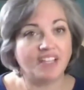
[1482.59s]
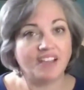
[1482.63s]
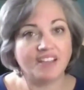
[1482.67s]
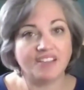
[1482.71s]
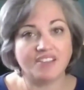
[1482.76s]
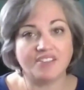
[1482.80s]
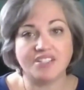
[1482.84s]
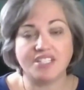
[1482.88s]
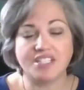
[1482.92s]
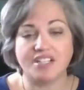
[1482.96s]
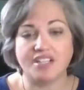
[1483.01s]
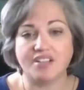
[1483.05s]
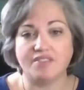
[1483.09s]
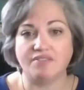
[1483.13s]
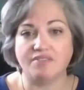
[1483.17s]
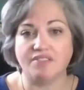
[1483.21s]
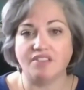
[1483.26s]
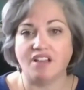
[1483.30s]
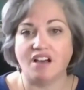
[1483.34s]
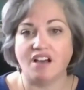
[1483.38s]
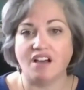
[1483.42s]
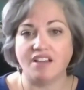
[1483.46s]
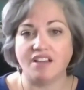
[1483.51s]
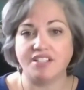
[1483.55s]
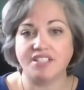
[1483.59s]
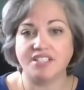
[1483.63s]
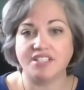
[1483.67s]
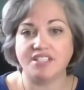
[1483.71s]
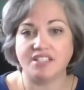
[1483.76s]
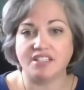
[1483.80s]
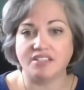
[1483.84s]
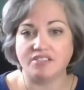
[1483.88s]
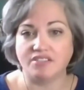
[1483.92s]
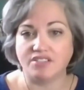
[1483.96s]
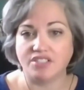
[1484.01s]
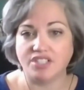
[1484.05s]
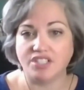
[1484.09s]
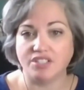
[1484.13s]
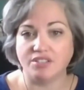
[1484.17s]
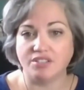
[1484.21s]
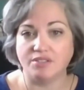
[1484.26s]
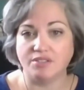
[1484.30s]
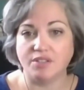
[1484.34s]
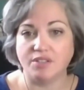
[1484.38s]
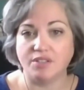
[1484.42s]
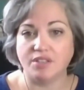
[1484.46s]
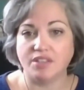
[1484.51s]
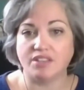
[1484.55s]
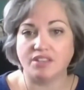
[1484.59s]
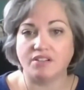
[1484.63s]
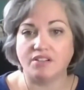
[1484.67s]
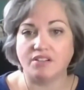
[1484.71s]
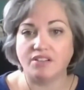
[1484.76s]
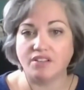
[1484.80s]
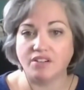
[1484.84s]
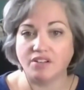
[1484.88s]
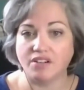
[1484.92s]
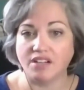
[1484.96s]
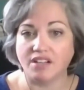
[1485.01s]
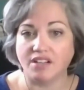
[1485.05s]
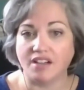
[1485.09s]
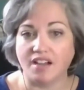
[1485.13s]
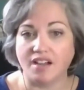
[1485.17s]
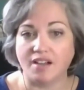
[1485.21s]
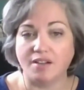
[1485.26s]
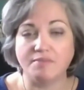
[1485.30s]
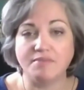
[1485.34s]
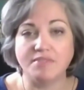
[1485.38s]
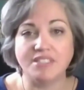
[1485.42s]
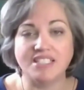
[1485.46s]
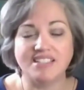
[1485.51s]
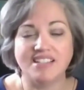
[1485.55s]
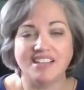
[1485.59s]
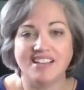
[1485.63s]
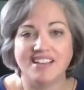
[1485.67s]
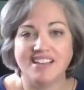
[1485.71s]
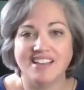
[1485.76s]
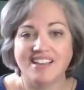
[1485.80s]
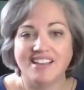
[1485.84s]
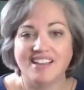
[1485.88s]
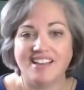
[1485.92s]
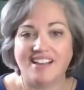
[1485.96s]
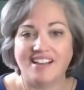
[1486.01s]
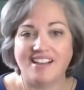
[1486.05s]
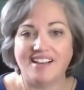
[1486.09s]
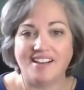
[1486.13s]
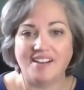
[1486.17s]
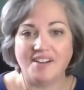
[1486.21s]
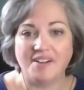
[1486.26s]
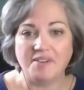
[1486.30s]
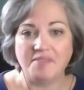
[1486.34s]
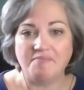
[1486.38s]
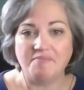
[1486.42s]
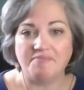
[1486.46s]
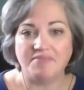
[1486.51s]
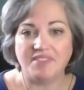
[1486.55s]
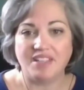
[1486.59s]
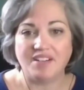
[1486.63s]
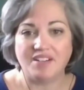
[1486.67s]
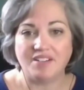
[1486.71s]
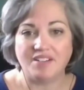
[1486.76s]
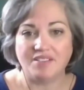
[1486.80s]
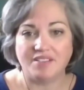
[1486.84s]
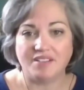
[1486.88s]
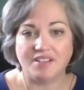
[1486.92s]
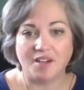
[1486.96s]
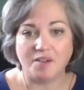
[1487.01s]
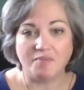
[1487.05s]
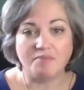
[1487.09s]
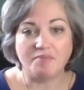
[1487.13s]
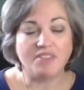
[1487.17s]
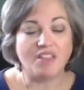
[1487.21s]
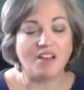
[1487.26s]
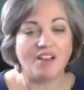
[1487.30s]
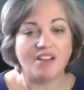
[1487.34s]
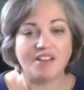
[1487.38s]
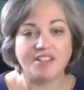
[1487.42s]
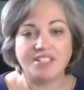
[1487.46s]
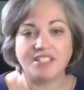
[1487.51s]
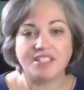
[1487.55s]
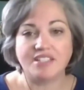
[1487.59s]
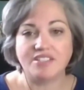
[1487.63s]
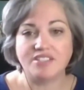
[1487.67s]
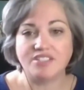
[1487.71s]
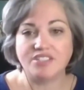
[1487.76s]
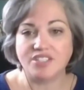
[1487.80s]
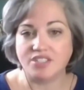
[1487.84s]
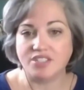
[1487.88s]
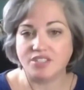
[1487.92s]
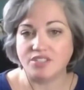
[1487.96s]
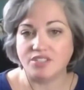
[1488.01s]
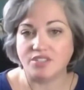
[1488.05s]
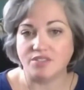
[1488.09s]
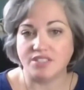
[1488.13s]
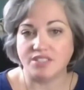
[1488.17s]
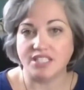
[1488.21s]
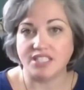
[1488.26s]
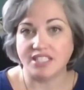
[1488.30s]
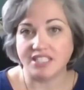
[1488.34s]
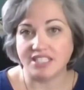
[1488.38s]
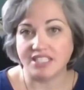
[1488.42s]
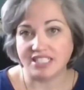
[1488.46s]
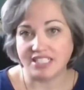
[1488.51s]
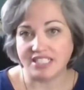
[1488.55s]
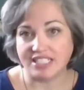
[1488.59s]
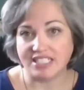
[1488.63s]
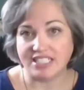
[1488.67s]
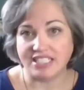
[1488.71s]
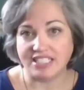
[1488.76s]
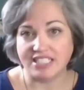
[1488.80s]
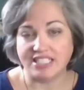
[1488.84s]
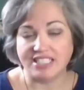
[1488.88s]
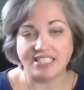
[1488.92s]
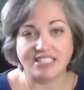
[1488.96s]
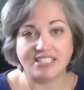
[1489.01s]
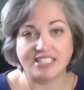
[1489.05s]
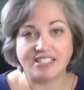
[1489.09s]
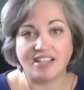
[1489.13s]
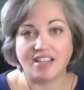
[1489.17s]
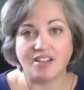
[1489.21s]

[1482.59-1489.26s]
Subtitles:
Others have lost their tooth or their gums, gum loss just due to the disease.